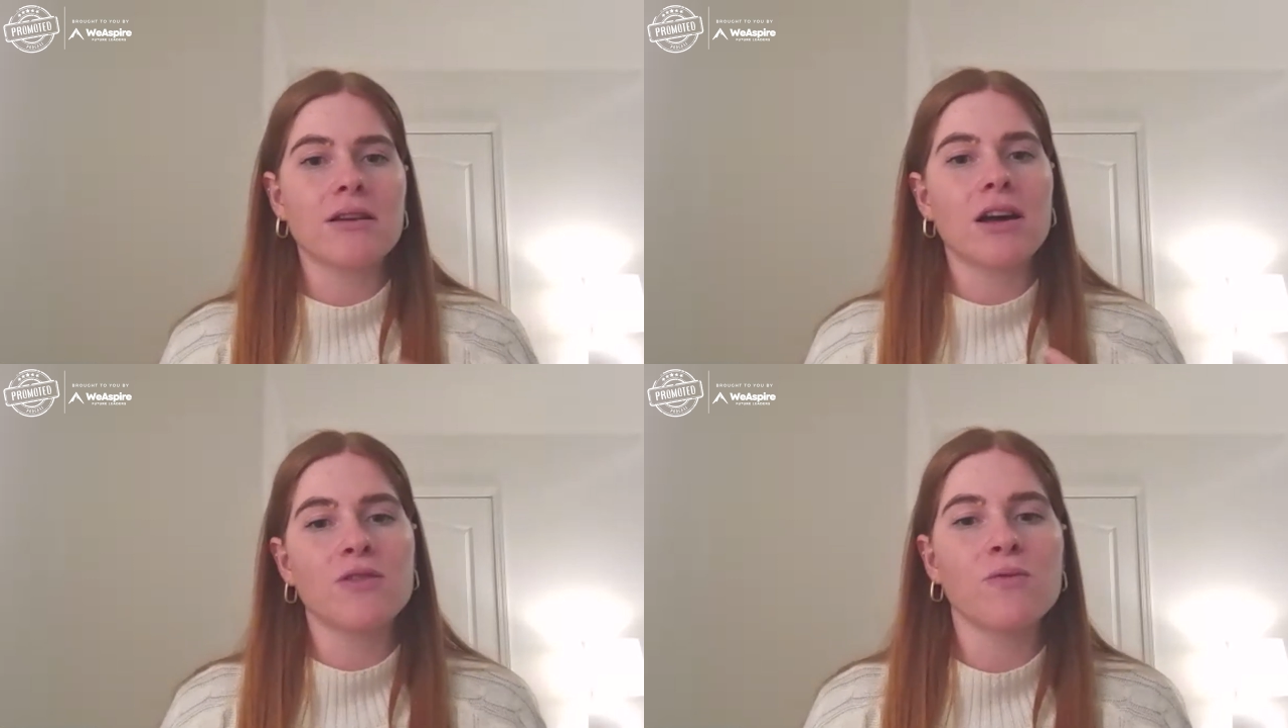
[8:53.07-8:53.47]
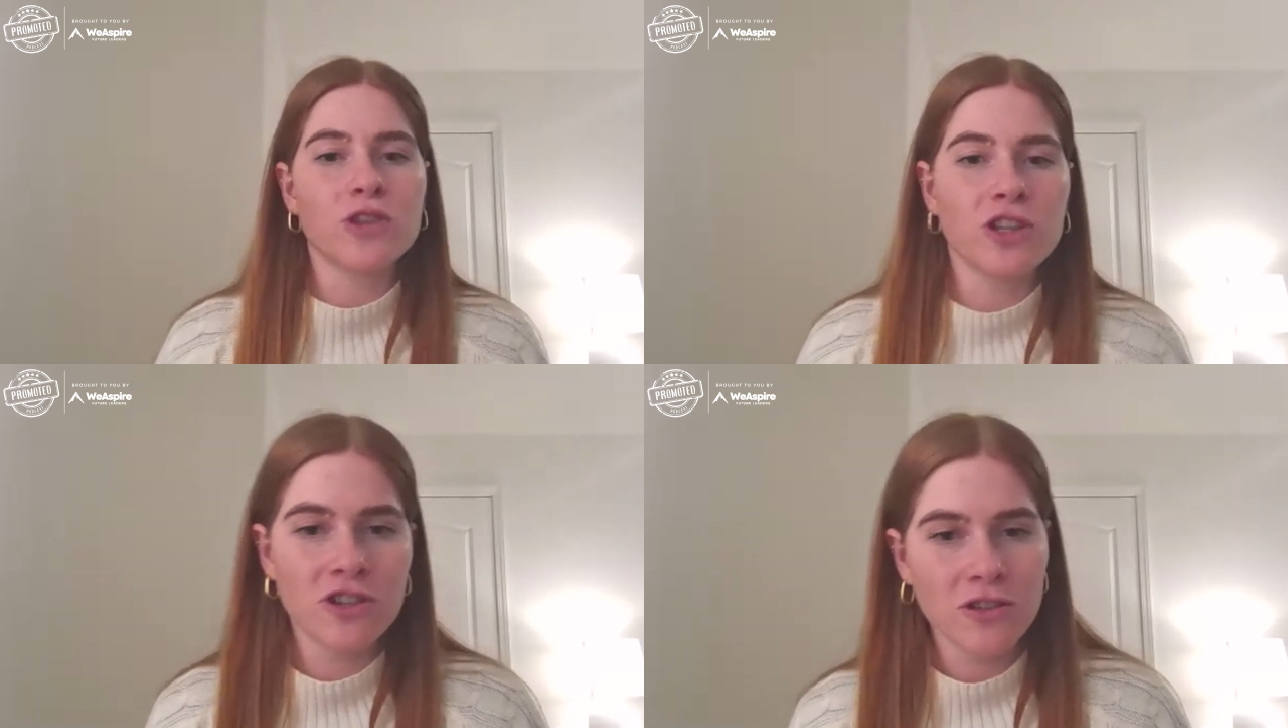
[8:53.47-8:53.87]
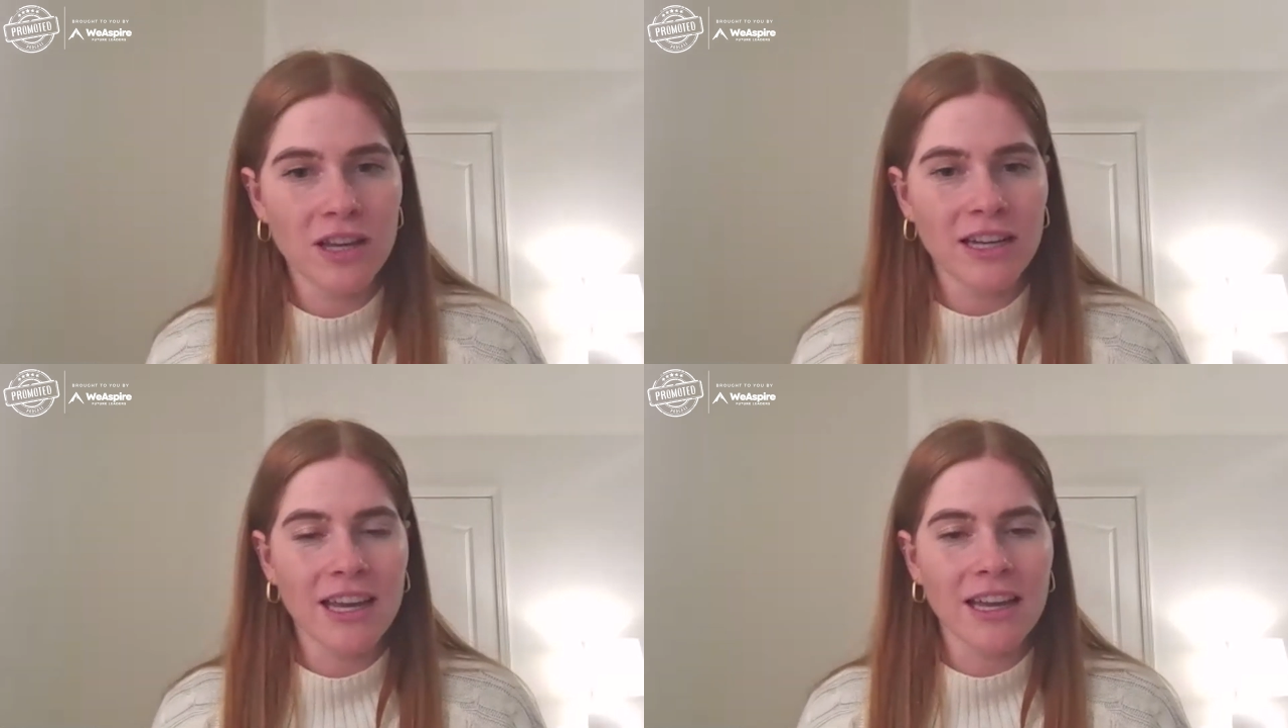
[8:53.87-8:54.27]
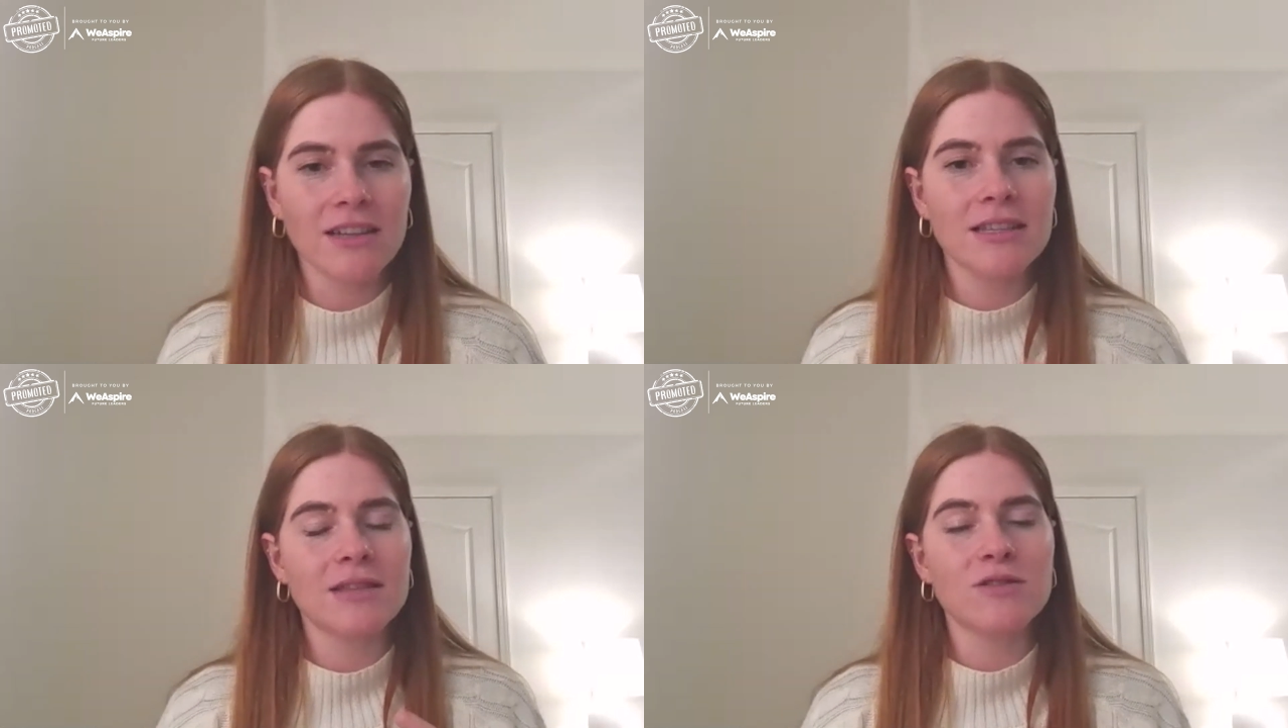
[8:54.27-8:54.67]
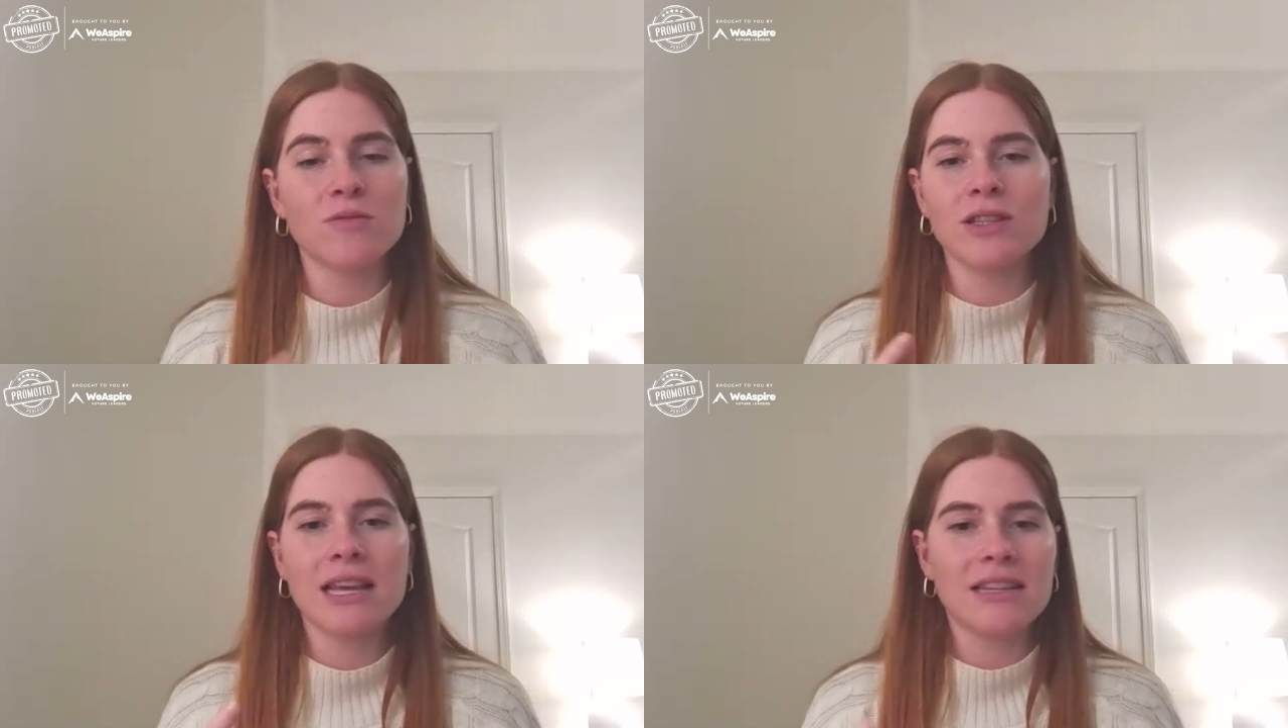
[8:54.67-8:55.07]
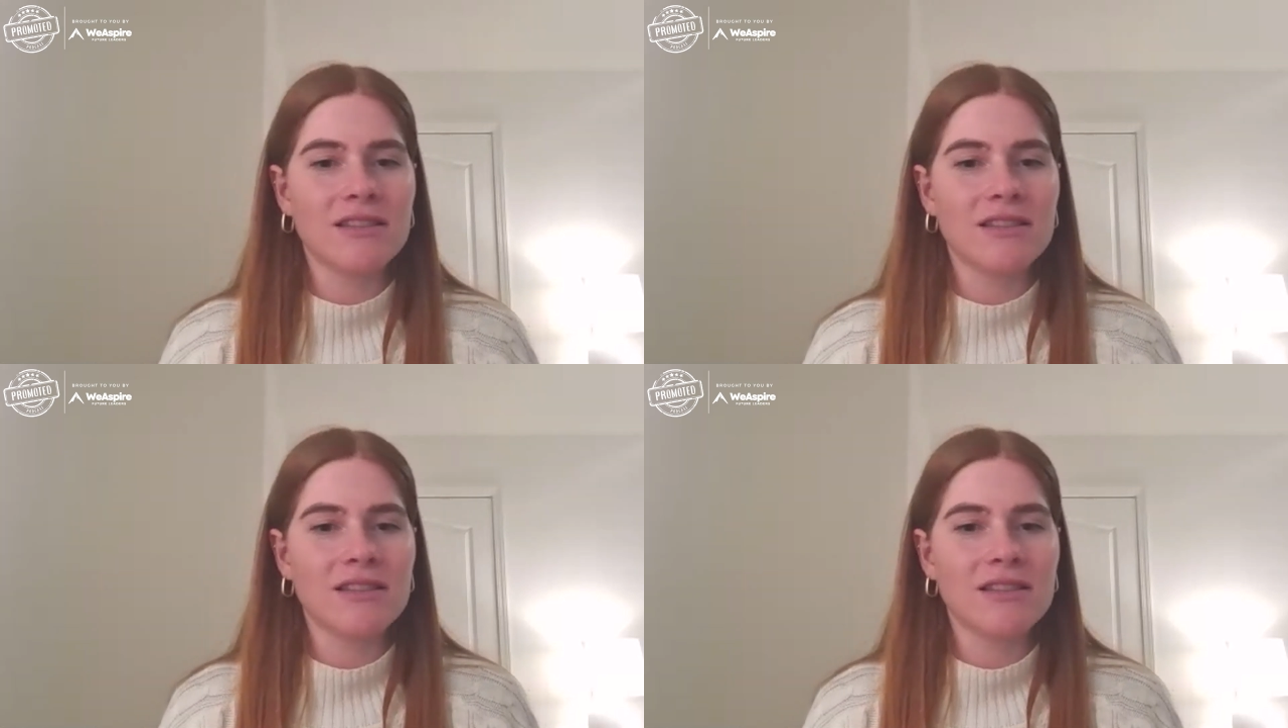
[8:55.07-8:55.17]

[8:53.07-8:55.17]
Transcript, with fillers: I don't want you to do that again. Because that's almost that